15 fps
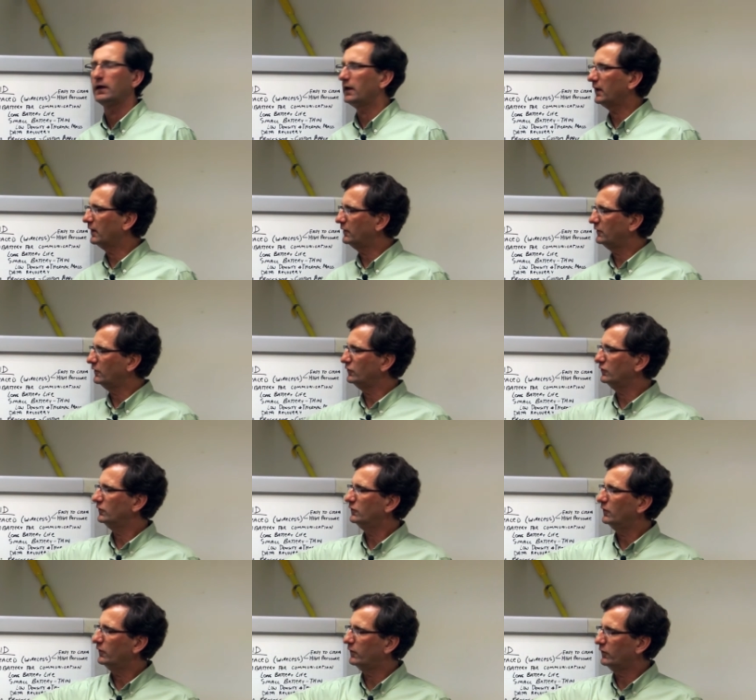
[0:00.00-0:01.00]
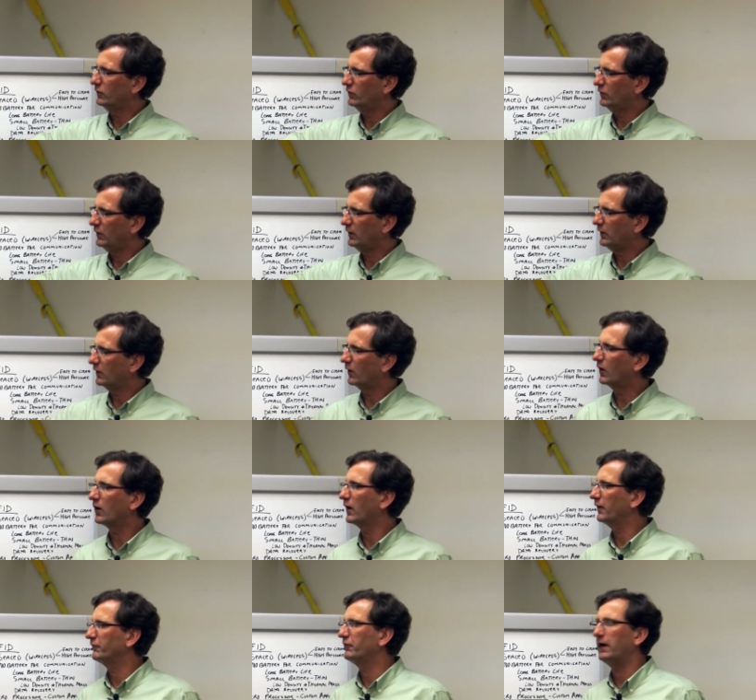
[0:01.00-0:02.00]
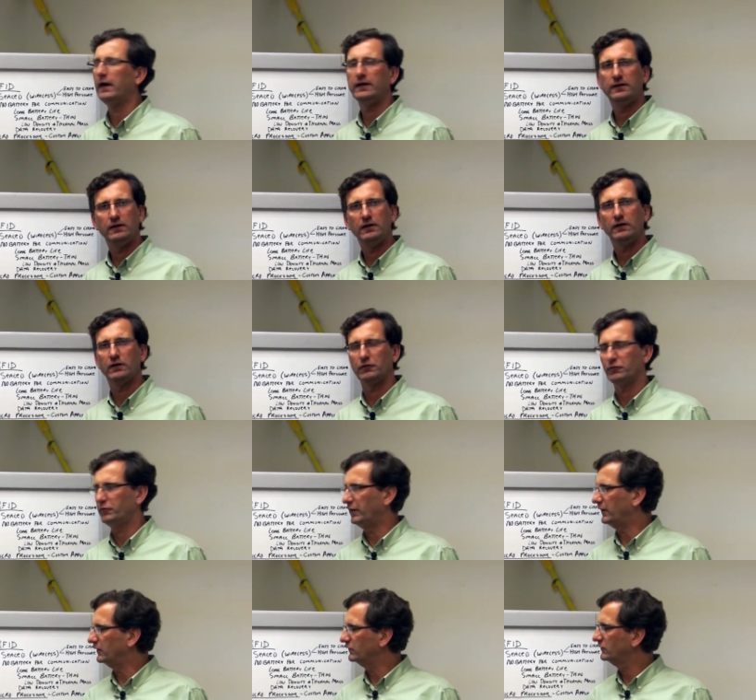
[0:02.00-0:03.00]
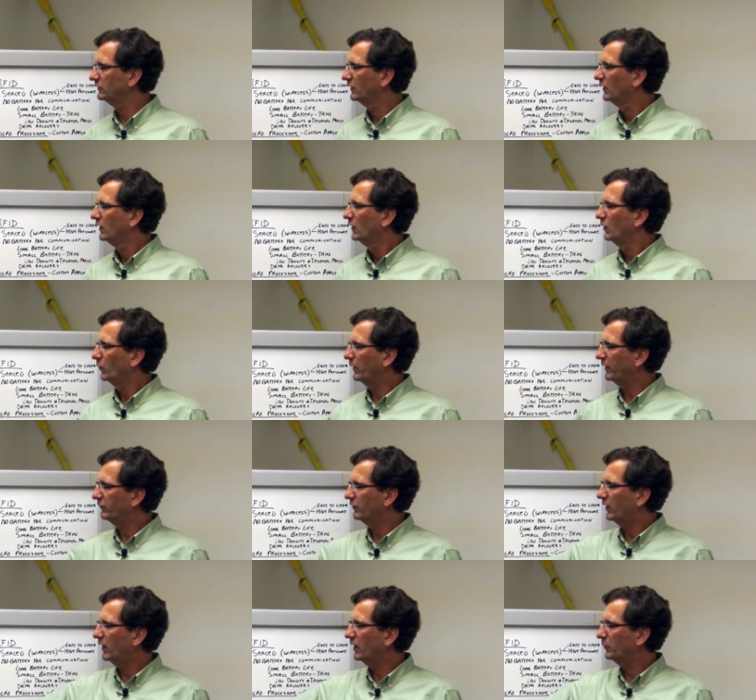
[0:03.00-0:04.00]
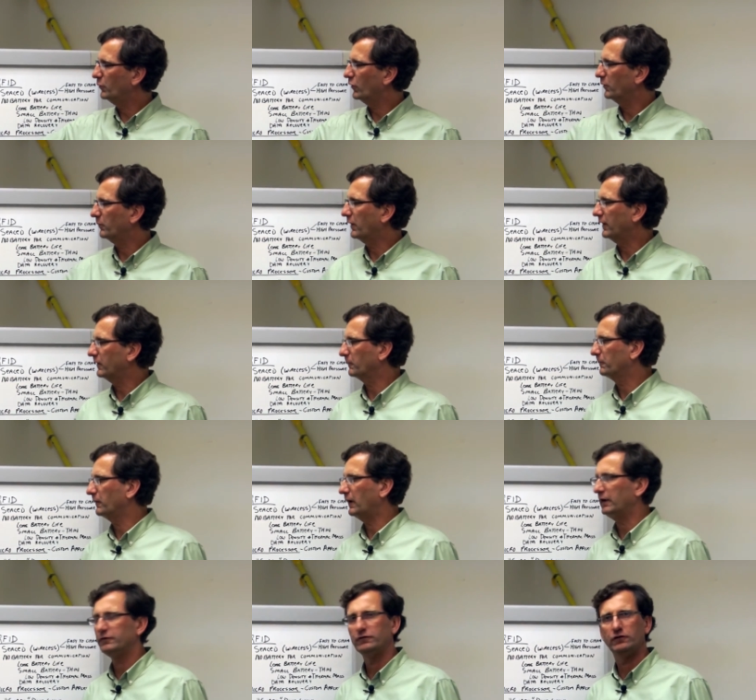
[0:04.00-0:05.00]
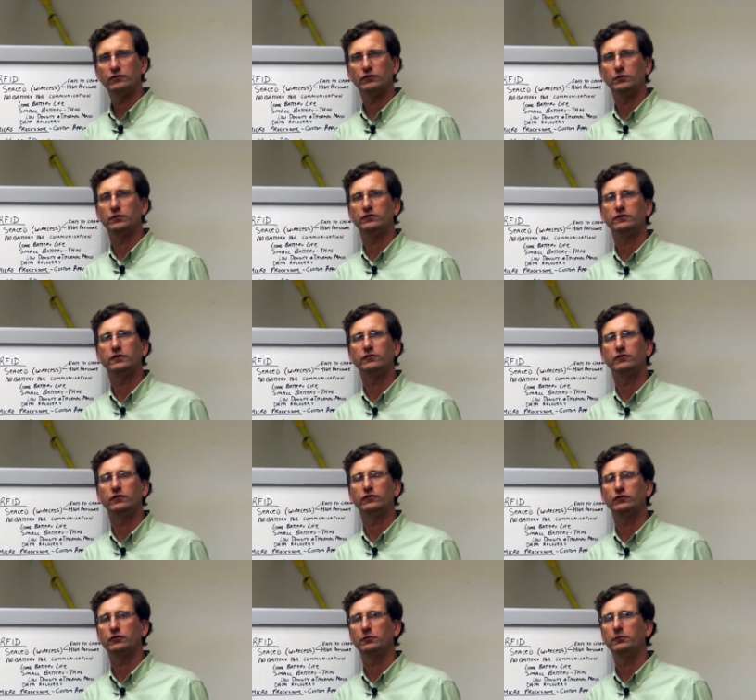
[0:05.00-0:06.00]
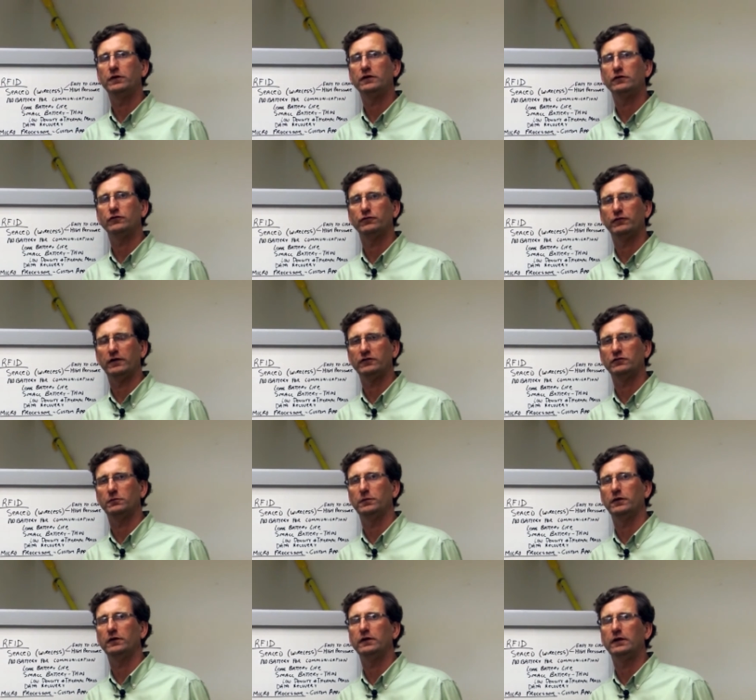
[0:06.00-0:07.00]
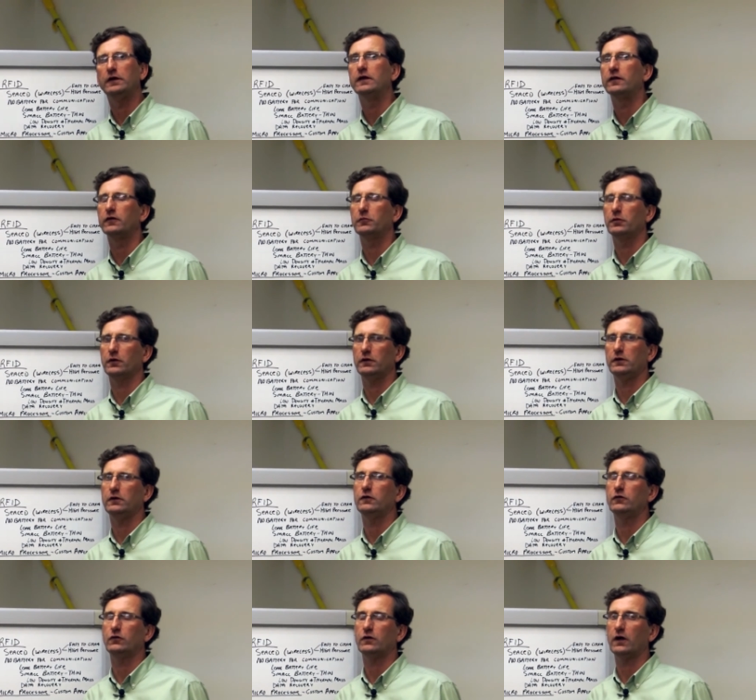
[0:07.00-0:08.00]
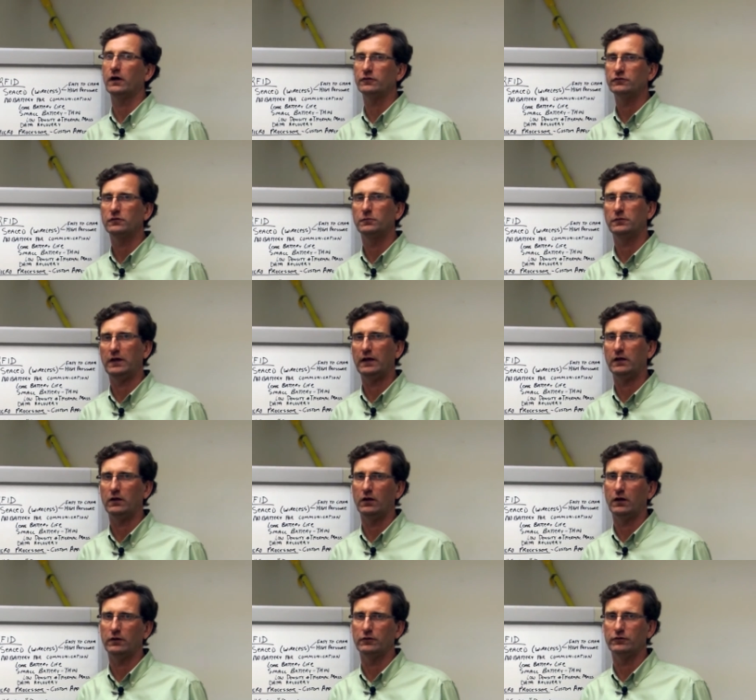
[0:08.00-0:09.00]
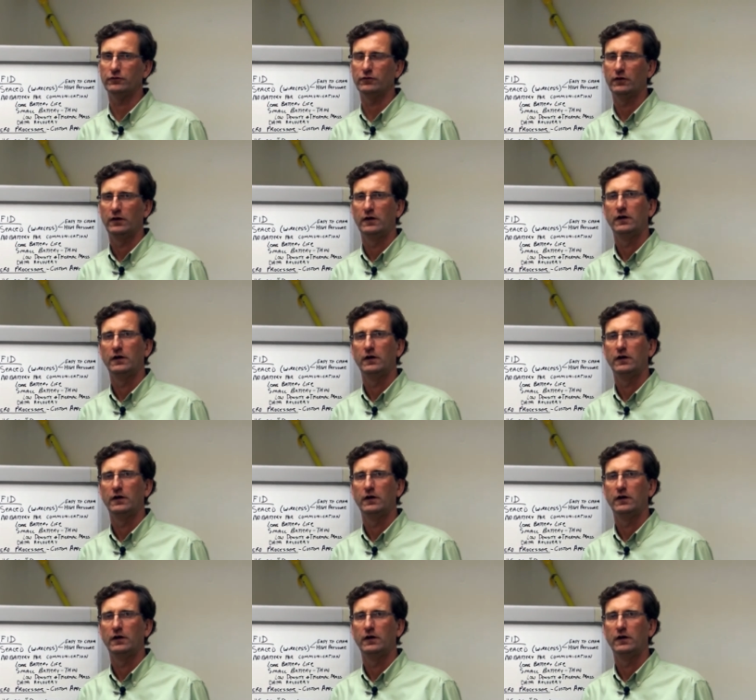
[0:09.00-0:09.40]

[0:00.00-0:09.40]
In addition to the unique R F I D interface, we have an onboard microprocessor which gives us tremendous flexibility and the ability to do custom data loggers.